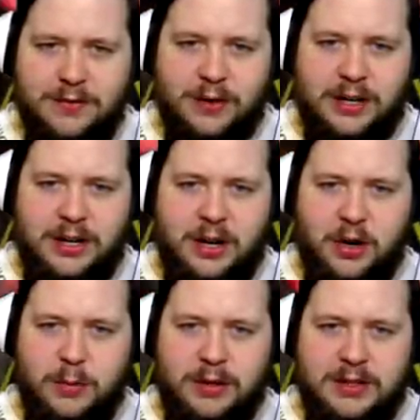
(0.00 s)
freaking know
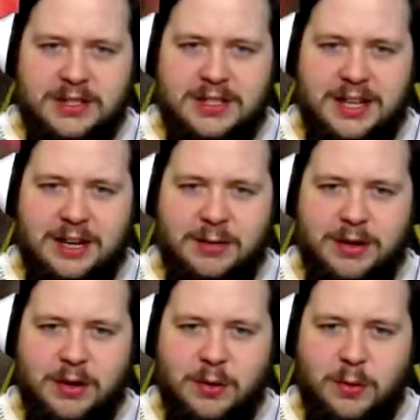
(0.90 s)
because I don't
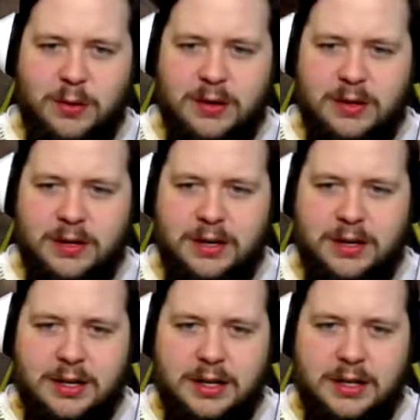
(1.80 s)
know
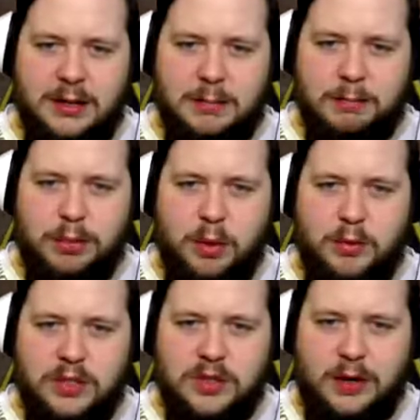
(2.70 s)
bone
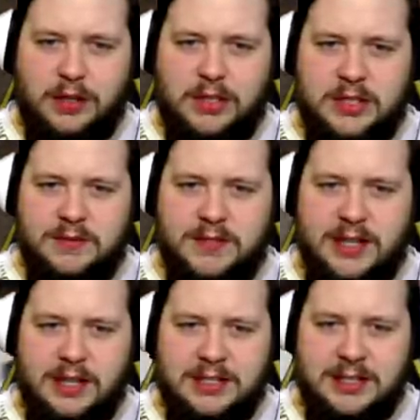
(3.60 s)
structures of
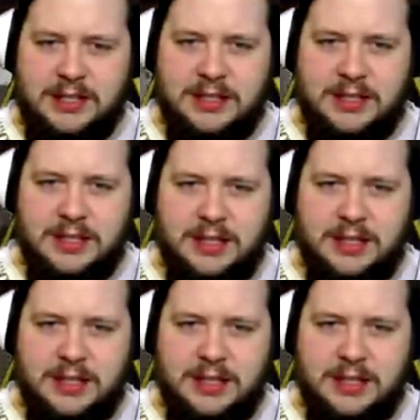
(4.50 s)
skeletons.